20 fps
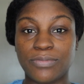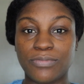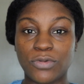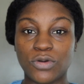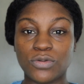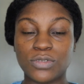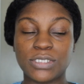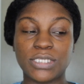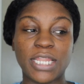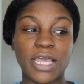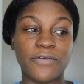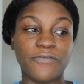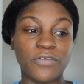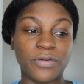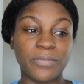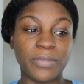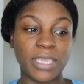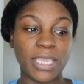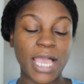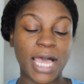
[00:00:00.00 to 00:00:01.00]
a mousse. Now,
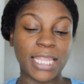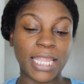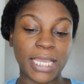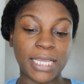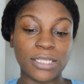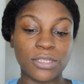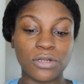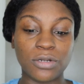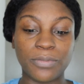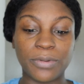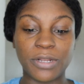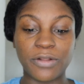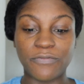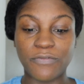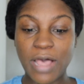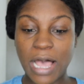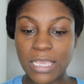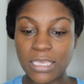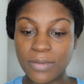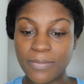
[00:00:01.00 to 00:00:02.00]
for me, I like a little bit of
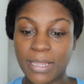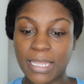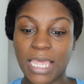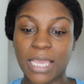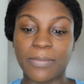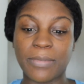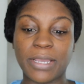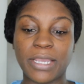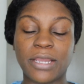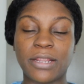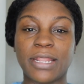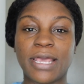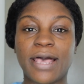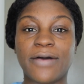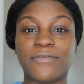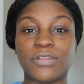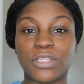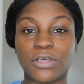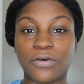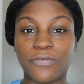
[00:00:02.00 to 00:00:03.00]
volume. I like my hair to
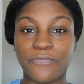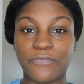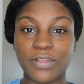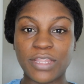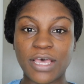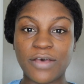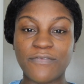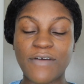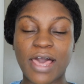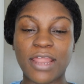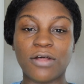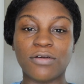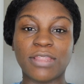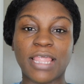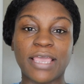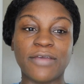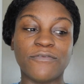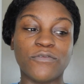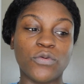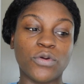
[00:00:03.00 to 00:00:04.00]
have a little fluff. I don't
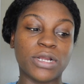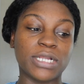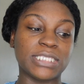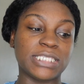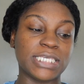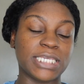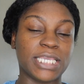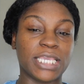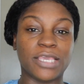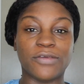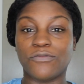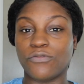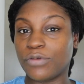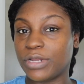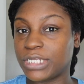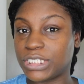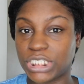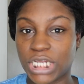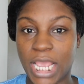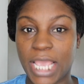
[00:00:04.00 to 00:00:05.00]
like for it to give
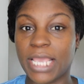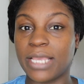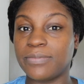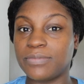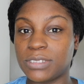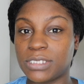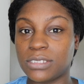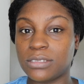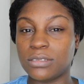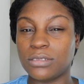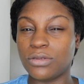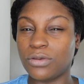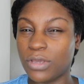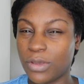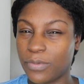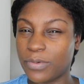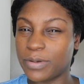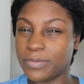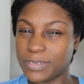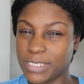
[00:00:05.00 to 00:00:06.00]
Rick James. You
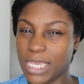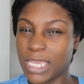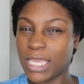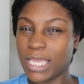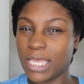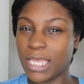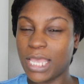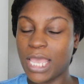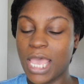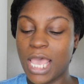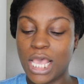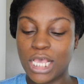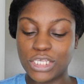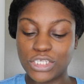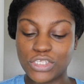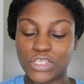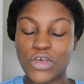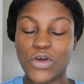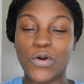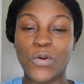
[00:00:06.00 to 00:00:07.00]
get what I'm saying?
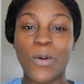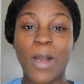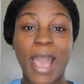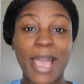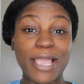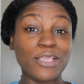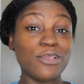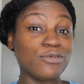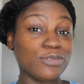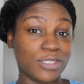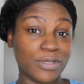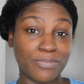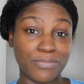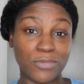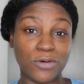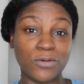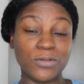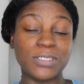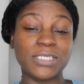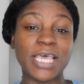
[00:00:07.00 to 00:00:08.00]
So I use a
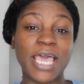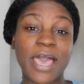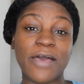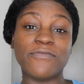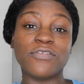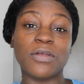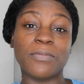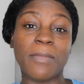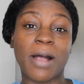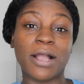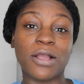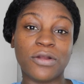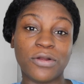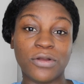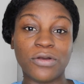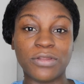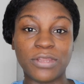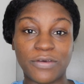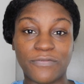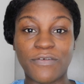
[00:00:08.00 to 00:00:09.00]
mousse after my
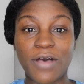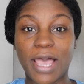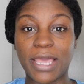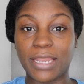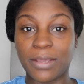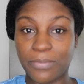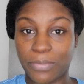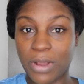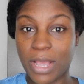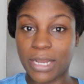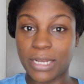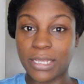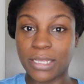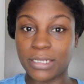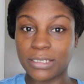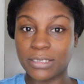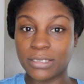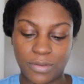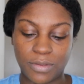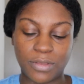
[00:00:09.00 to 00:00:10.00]
curl defining
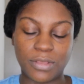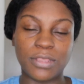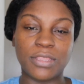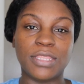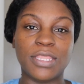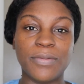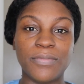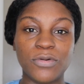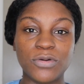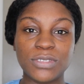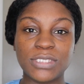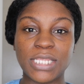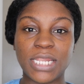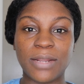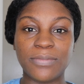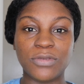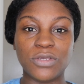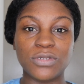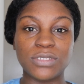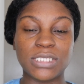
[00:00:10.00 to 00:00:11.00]
product. The mousse that
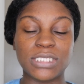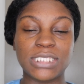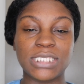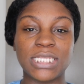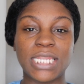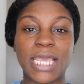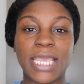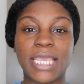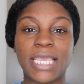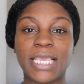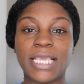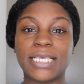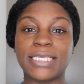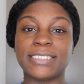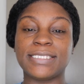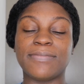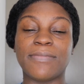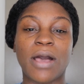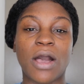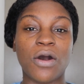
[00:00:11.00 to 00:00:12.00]
I'm using today
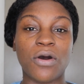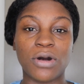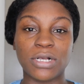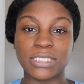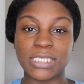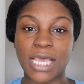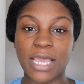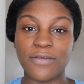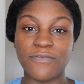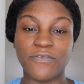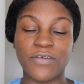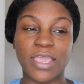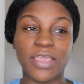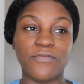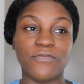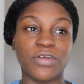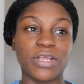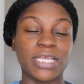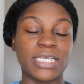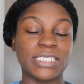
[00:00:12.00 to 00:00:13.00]
is my all-time
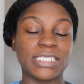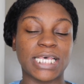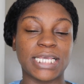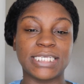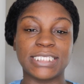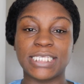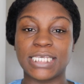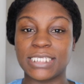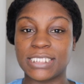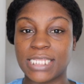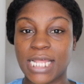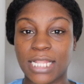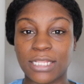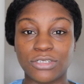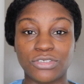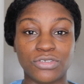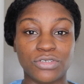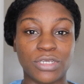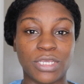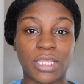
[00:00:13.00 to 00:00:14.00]
favorite. It's like
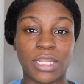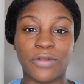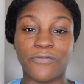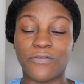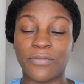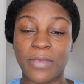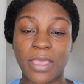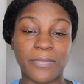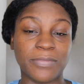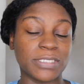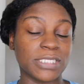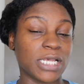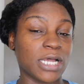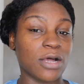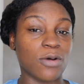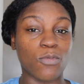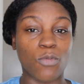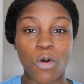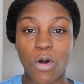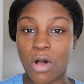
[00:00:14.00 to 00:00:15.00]
$6. You can get it from
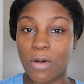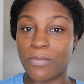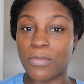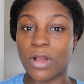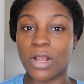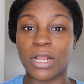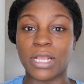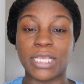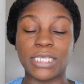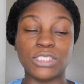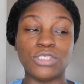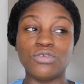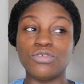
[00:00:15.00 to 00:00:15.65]
Amazon, Walmart. It's